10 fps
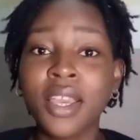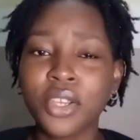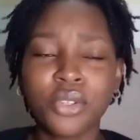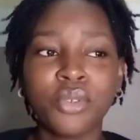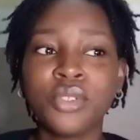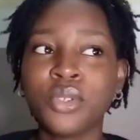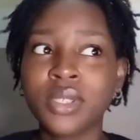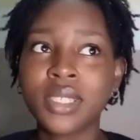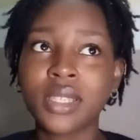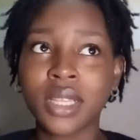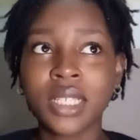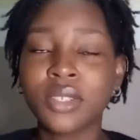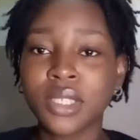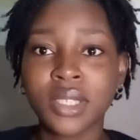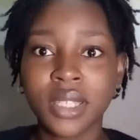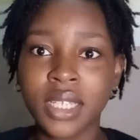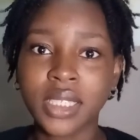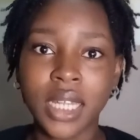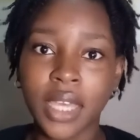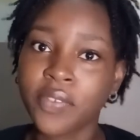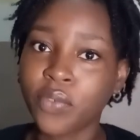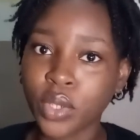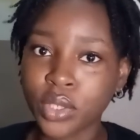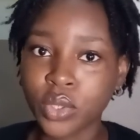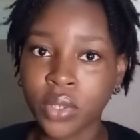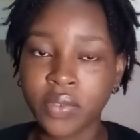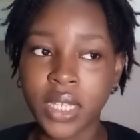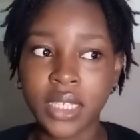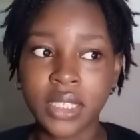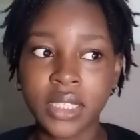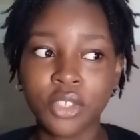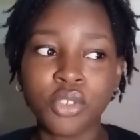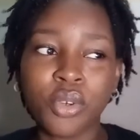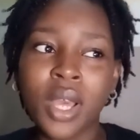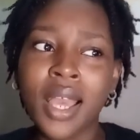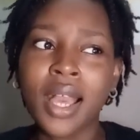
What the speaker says: you know, those little things are like fun stuff that, you know,